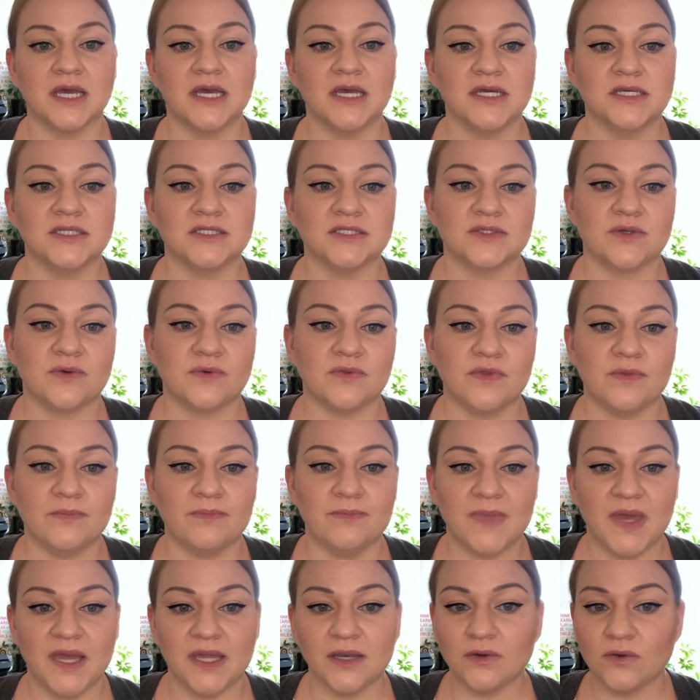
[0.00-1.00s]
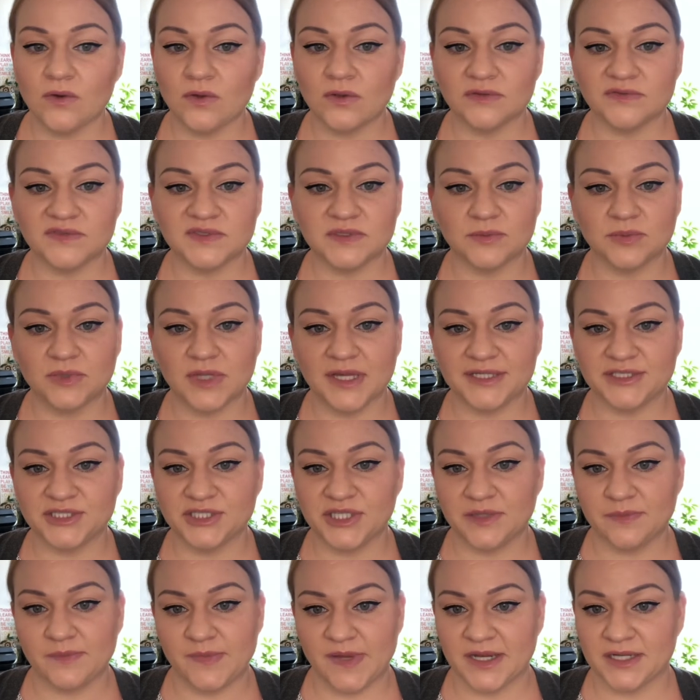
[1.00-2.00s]
So the main goal of supply
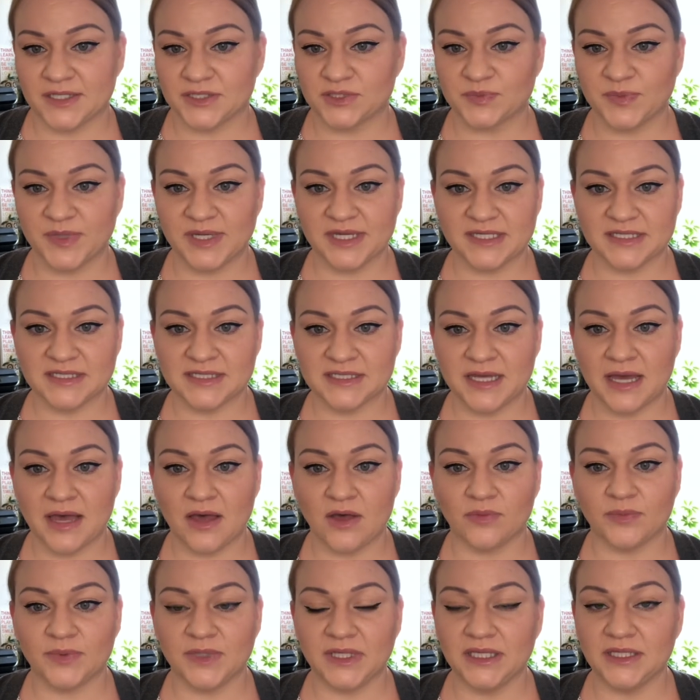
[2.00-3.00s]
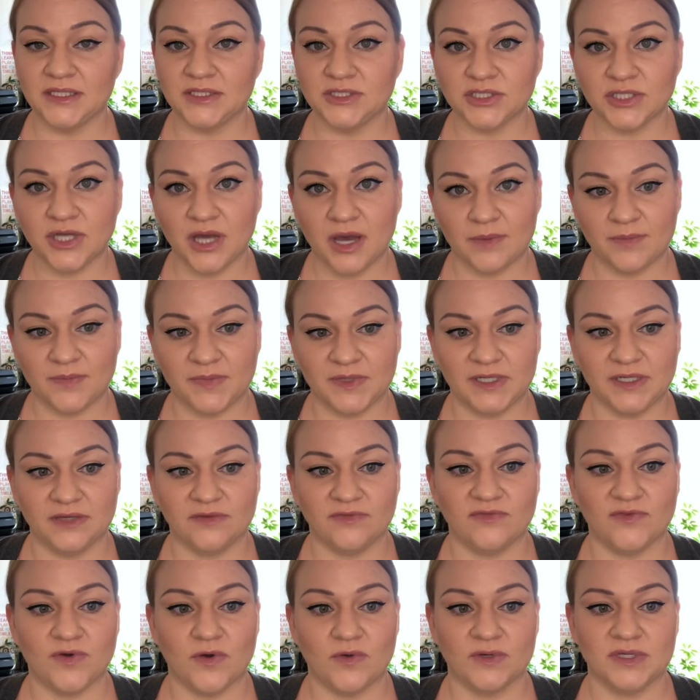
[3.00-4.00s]
chain management is to help each company
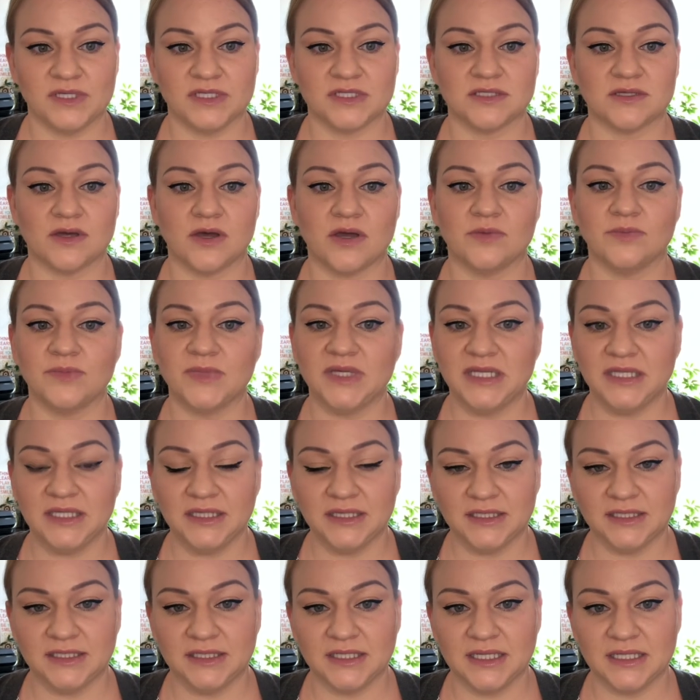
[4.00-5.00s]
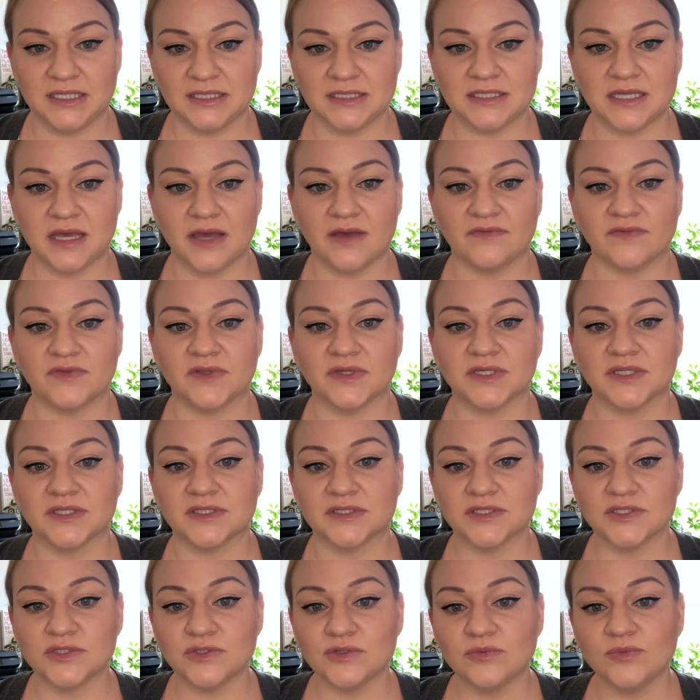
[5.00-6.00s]
focus on meeting the needs of the
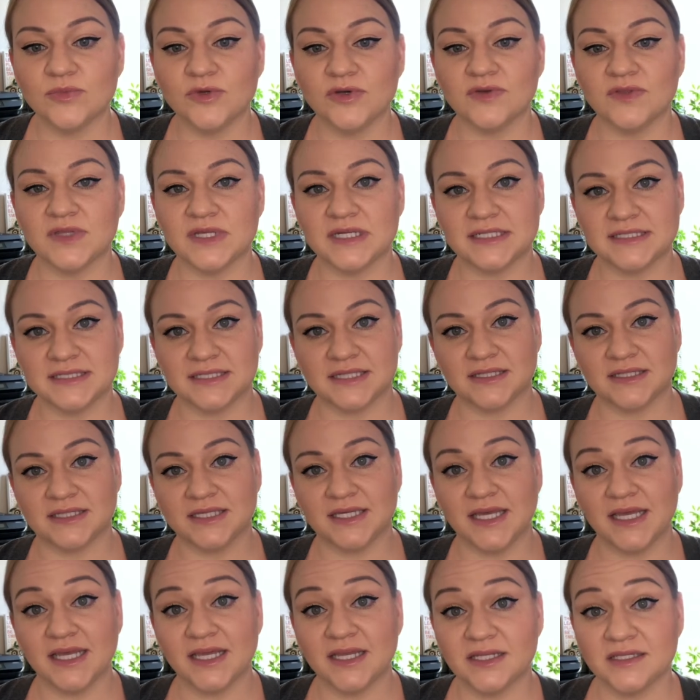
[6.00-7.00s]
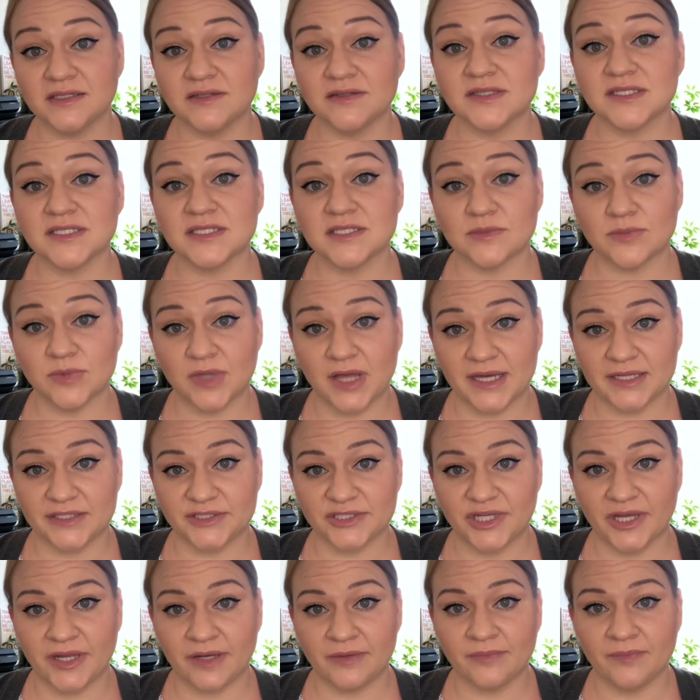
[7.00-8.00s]
consumer that is at the end of the supply
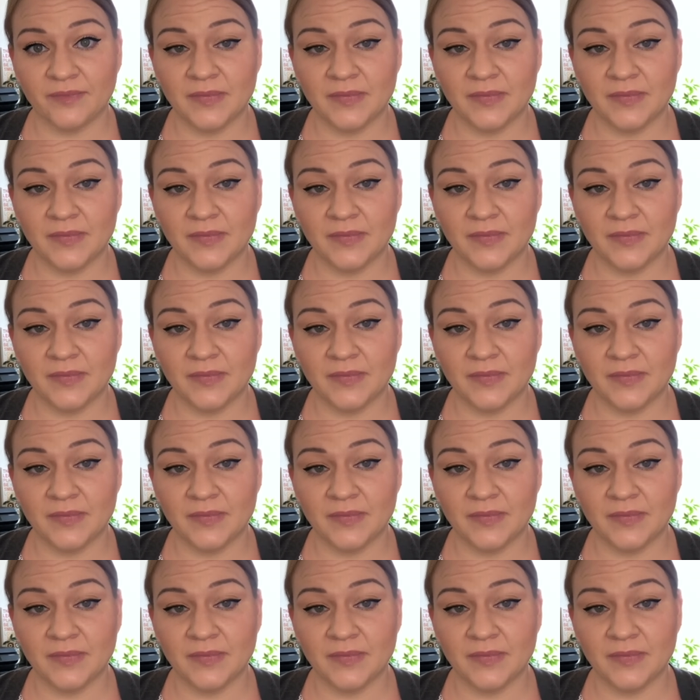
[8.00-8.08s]
chain.